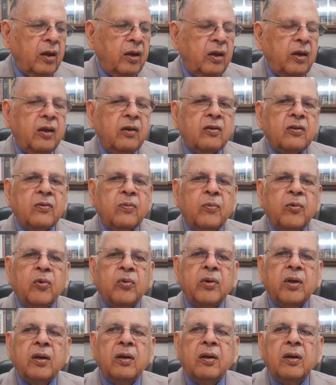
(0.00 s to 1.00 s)
Is
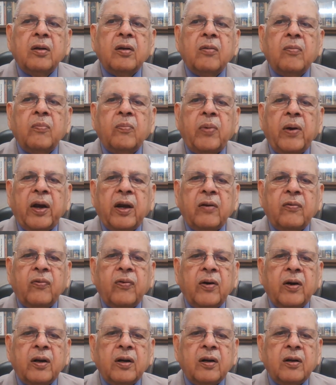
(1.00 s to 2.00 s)
smoking bad
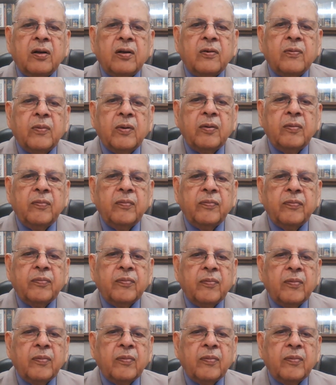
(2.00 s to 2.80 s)
for sperm?